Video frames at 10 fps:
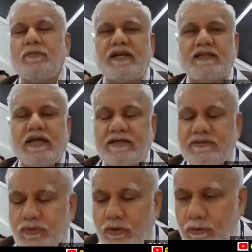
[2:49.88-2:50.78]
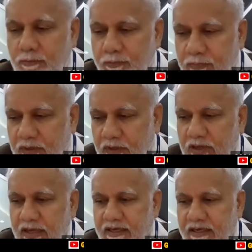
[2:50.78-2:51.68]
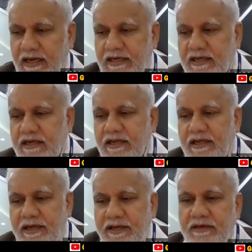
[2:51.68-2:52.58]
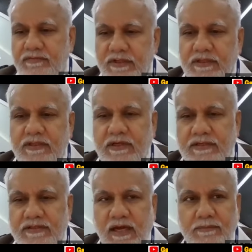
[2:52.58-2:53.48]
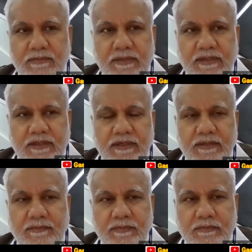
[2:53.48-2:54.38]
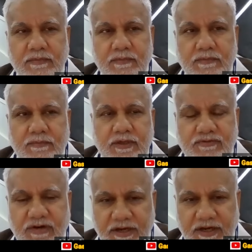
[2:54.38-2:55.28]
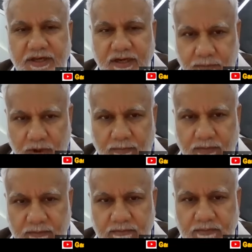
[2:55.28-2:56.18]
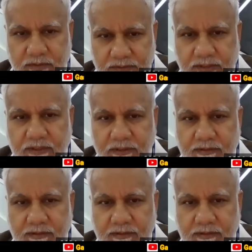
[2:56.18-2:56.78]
stop at that. So, an elderly lady with some intracranial problem, is it?